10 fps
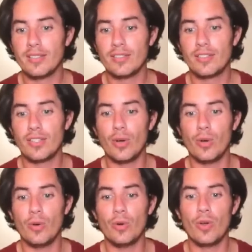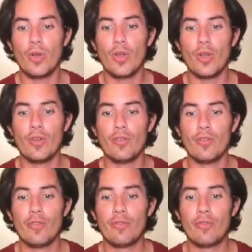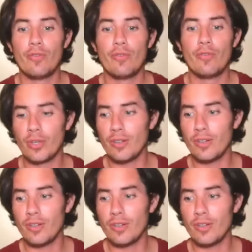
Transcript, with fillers: So for sure,